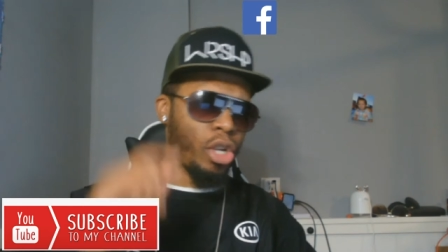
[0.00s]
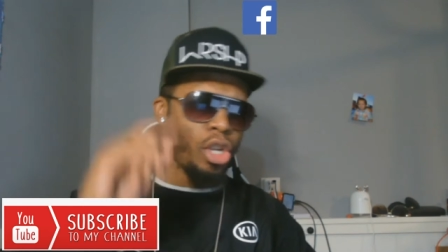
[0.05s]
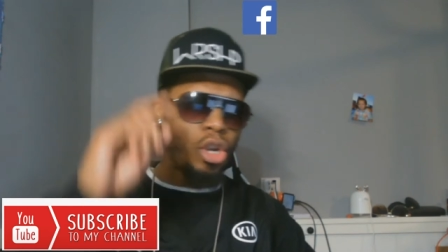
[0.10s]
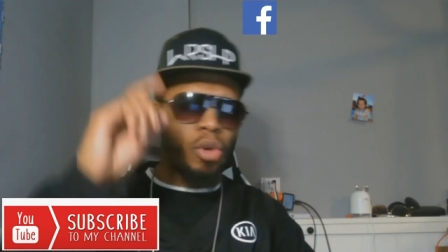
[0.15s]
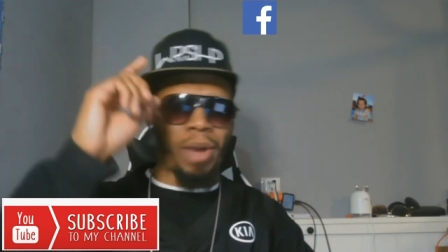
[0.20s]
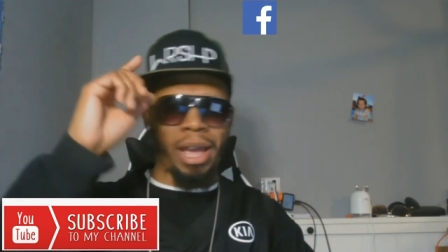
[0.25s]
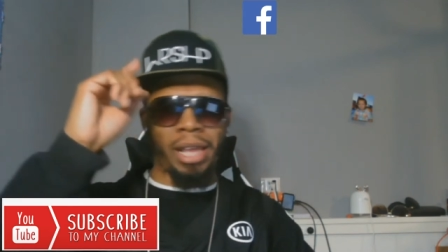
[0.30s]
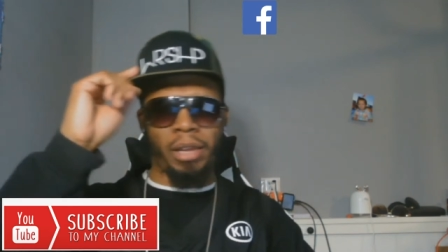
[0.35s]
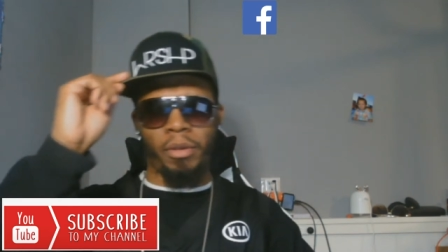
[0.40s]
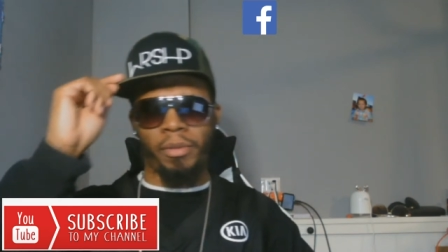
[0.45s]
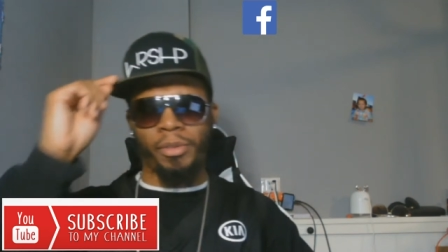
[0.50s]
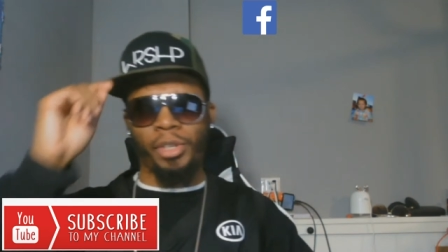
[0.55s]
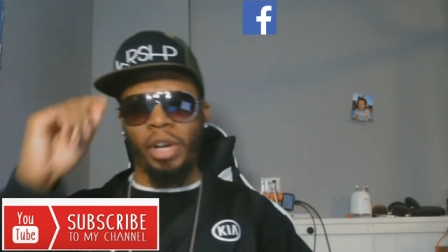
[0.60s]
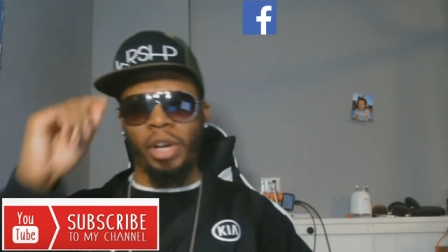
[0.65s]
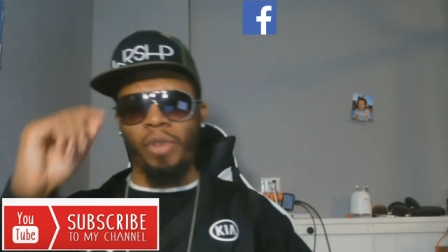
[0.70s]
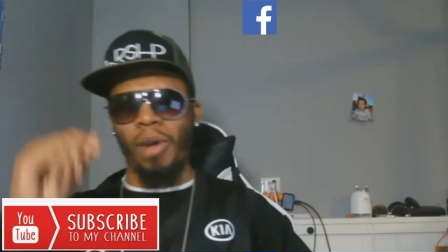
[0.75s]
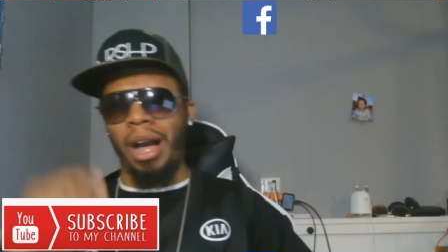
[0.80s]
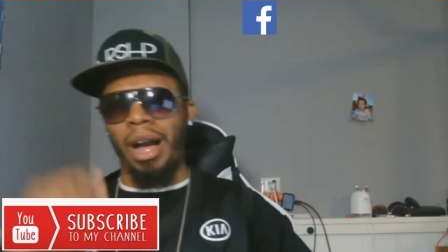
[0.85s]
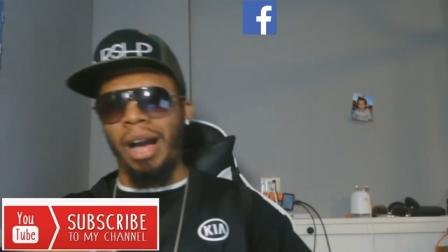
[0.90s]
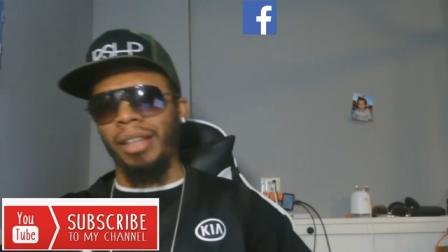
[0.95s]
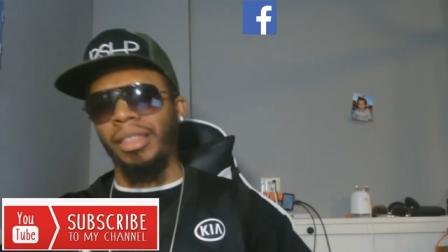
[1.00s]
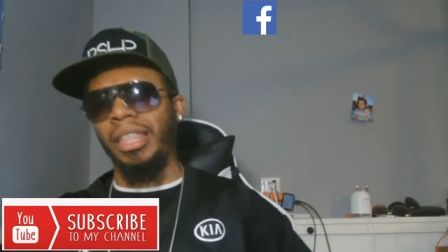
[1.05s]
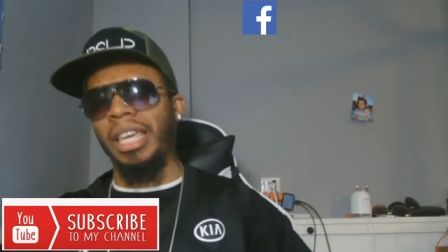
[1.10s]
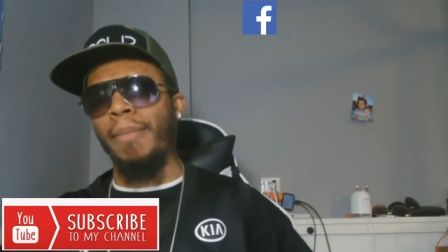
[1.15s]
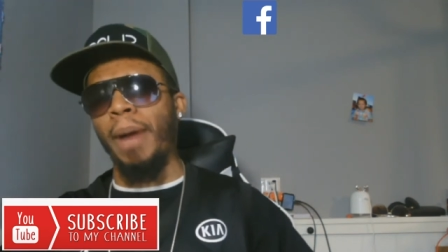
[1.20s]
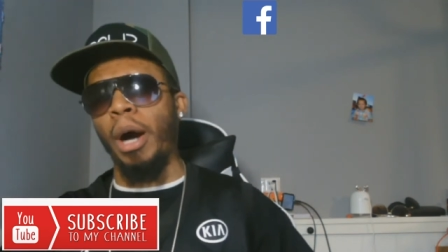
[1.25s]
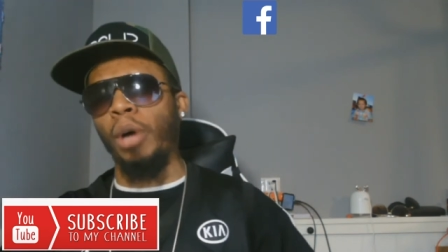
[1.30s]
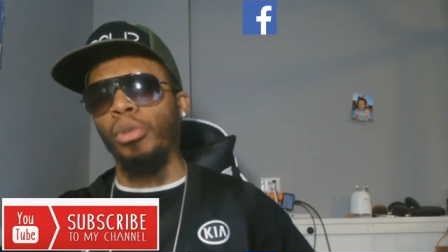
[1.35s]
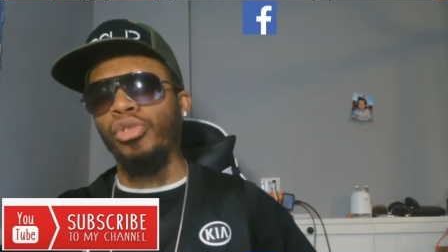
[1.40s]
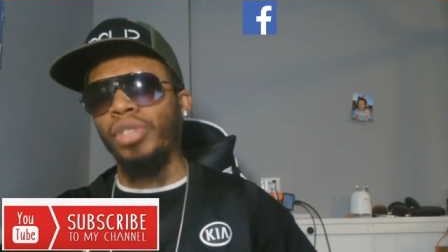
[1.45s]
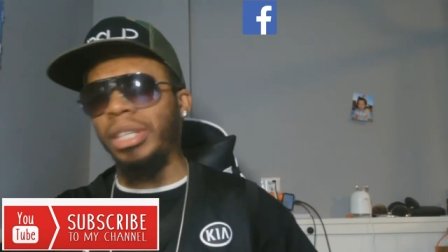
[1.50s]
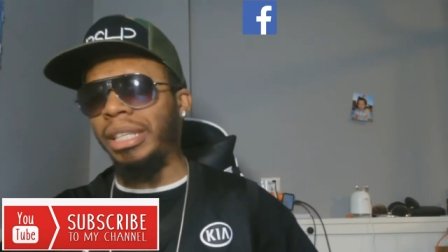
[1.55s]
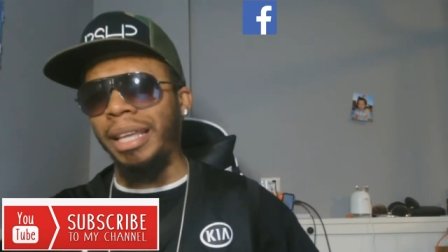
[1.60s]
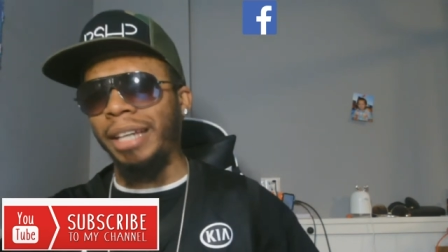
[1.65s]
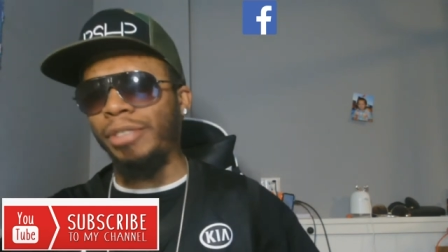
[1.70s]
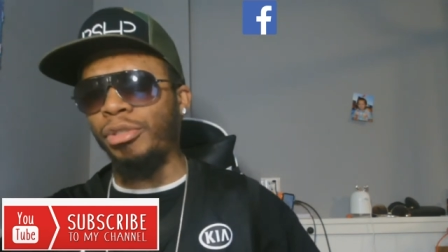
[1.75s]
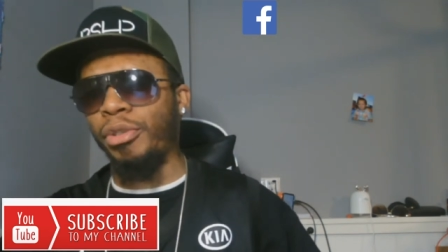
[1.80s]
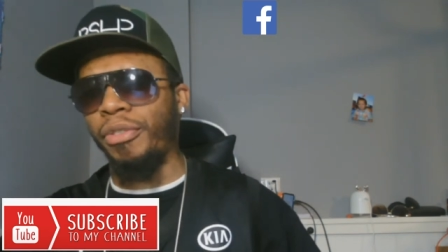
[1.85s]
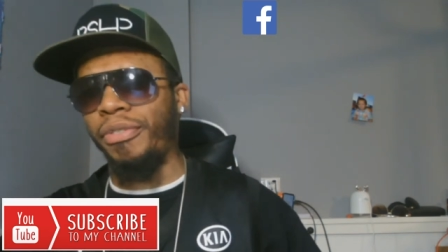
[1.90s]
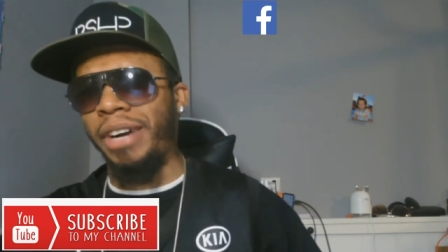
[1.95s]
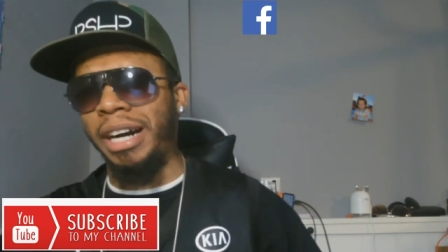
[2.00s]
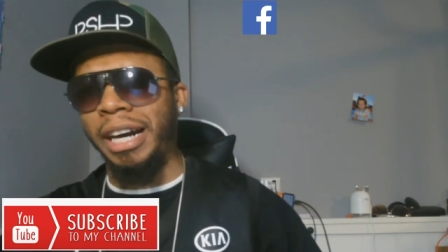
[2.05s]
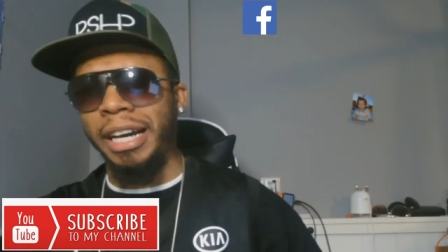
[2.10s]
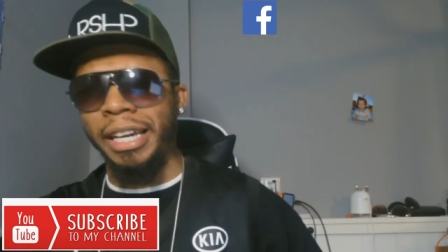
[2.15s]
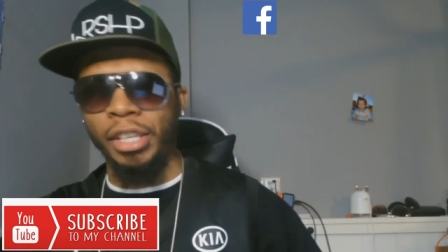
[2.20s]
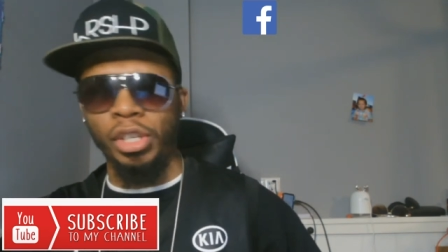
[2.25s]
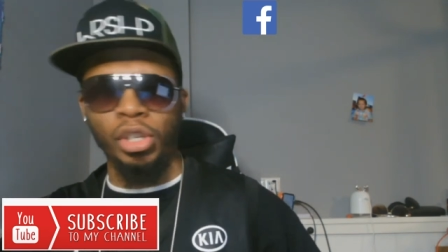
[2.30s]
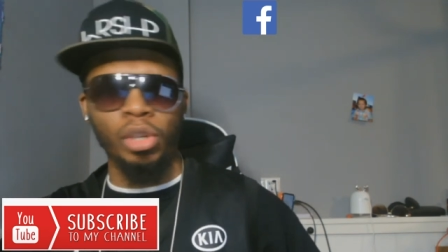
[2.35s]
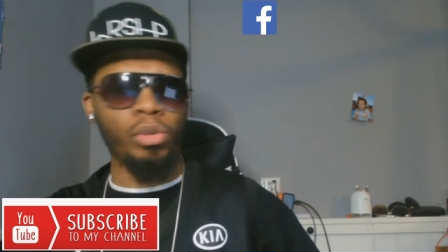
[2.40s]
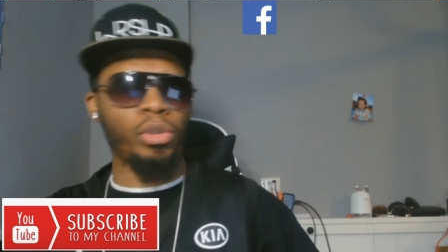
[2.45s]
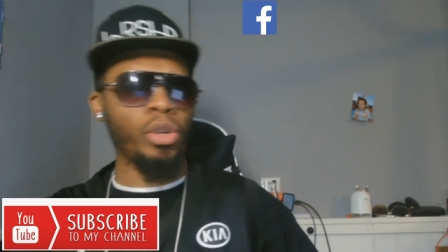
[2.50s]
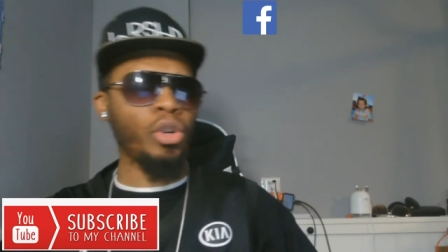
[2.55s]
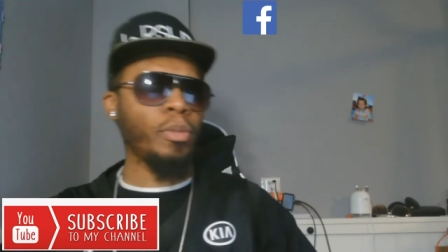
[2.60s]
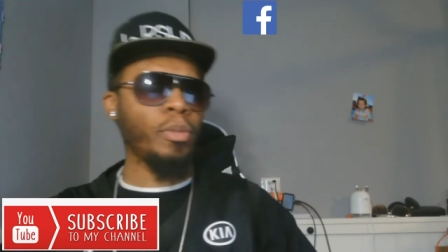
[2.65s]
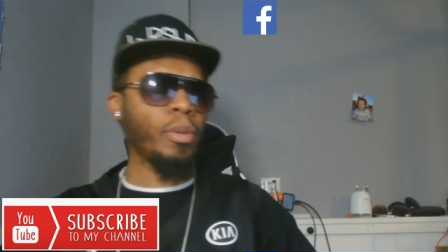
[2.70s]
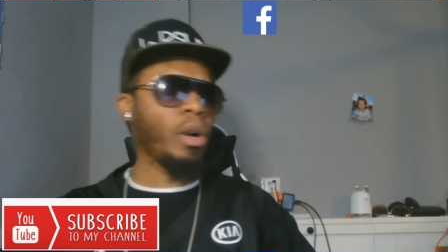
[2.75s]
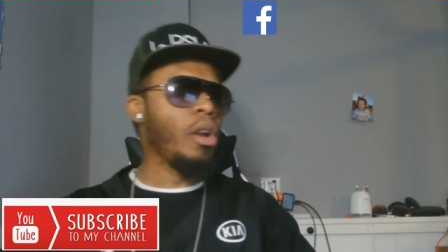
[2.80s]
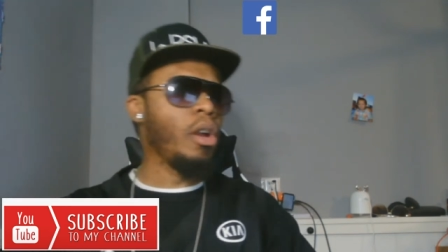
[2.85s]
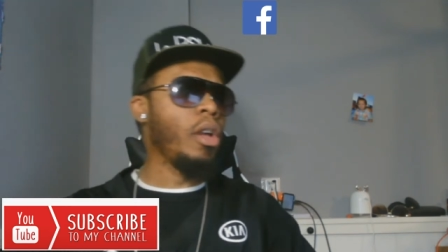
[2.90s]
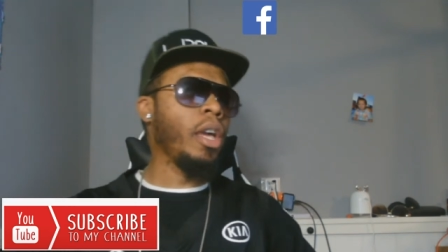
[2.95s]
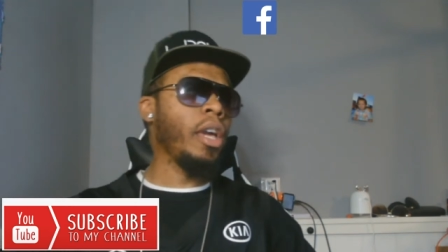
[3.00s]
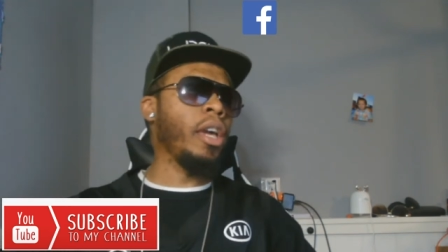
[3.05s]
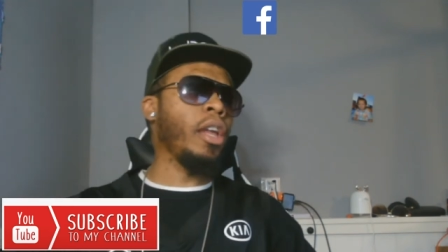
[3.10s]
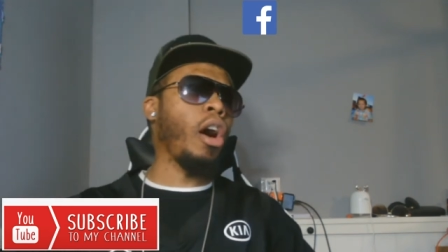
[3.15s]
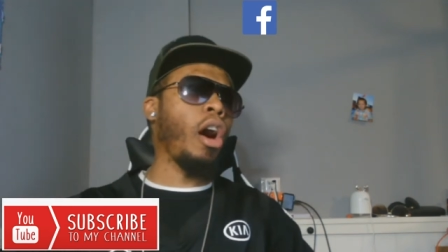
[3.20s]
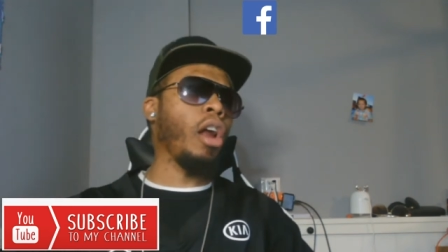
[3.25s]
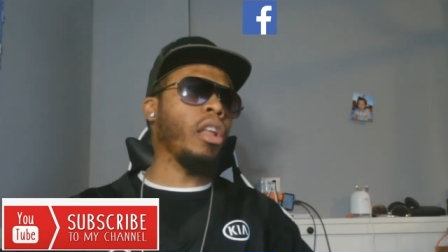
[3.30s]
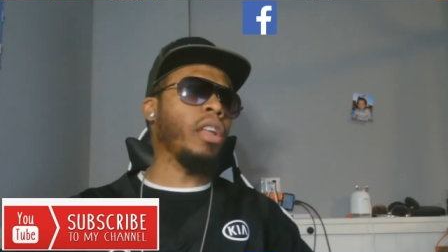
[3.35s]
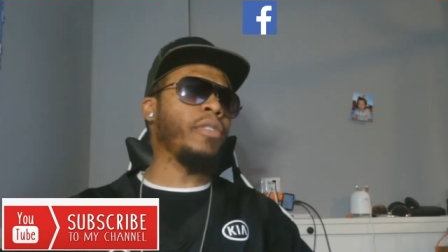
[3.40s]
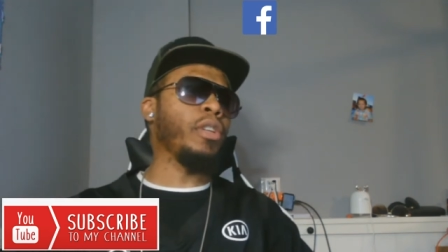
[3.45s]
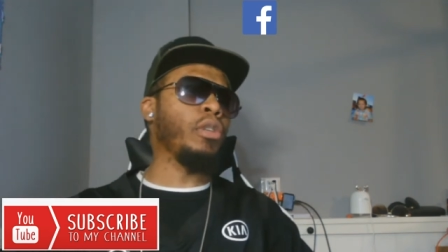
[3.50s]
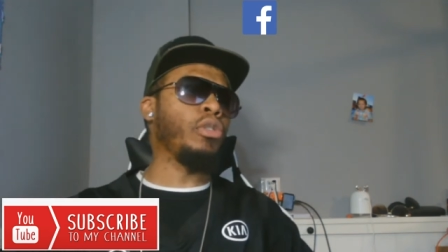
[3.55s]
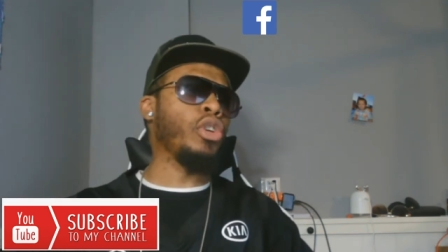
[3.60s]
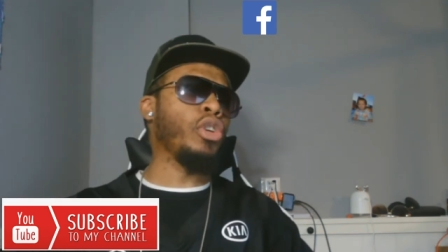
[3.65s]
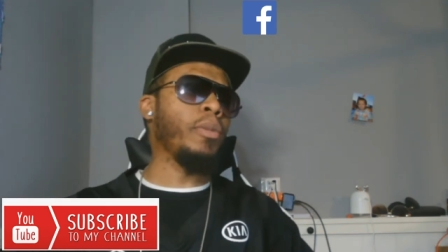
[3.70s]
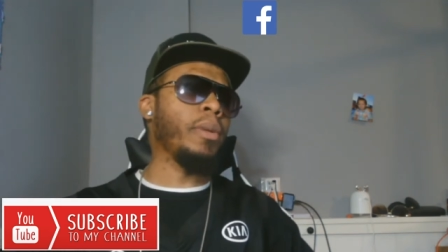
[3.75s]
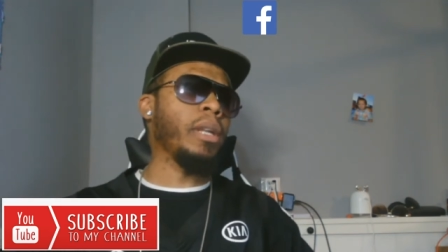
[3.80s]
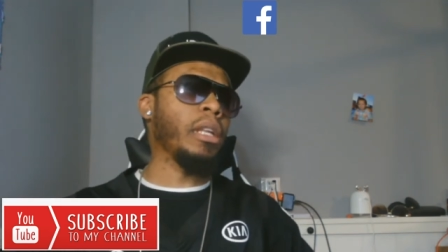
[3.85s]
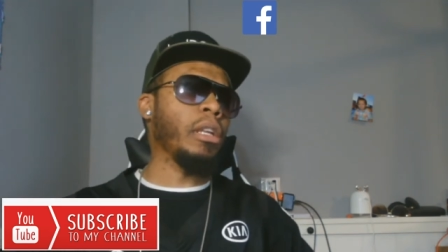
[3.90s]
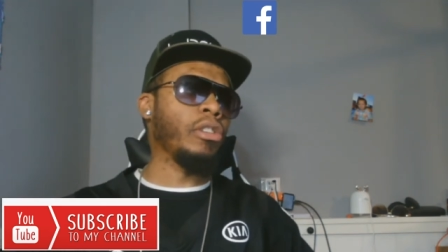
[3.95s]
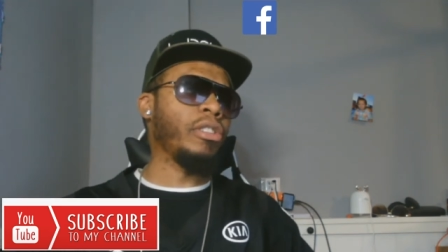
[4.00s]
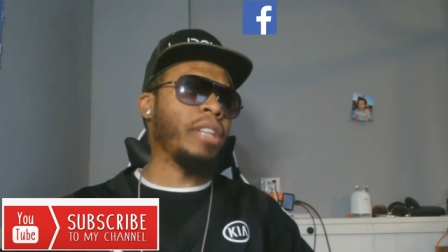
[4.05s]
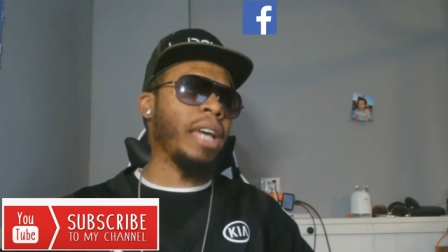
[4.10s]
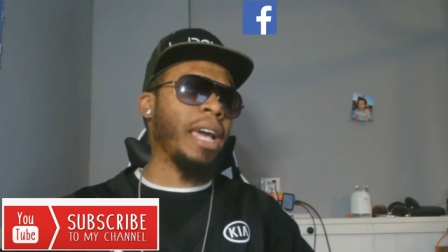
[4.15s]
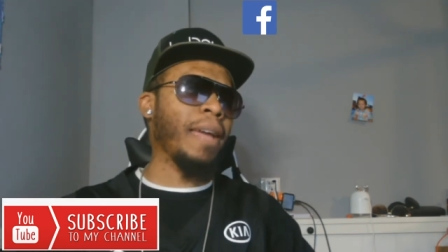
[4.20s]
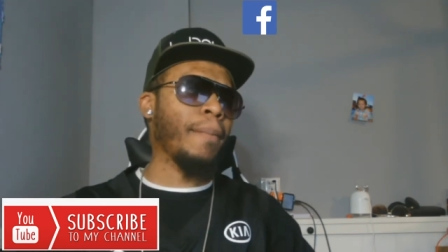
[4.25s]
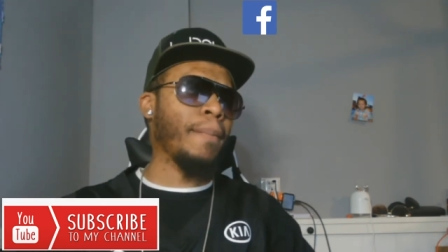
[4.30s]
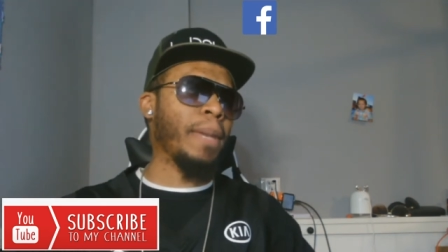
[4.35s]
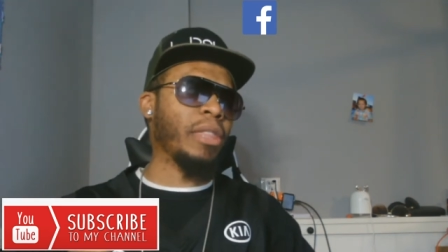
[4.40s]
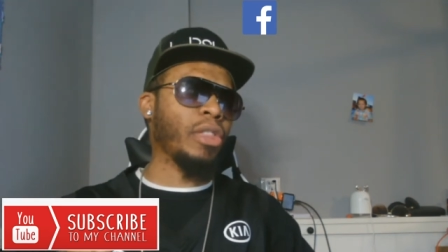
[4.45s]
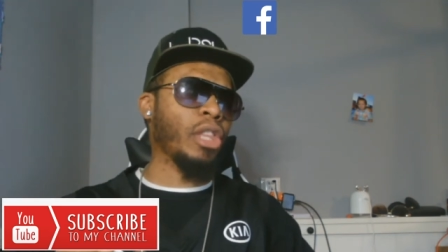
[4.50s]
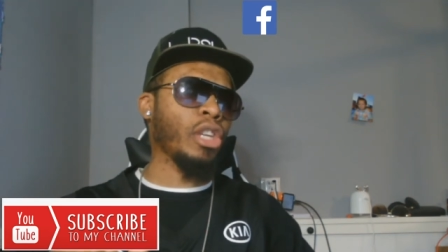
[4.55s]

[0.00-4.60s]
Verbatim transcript: You're right here with J-Rocc, the most electrifying YouTuber in all of YouTube and entertainment,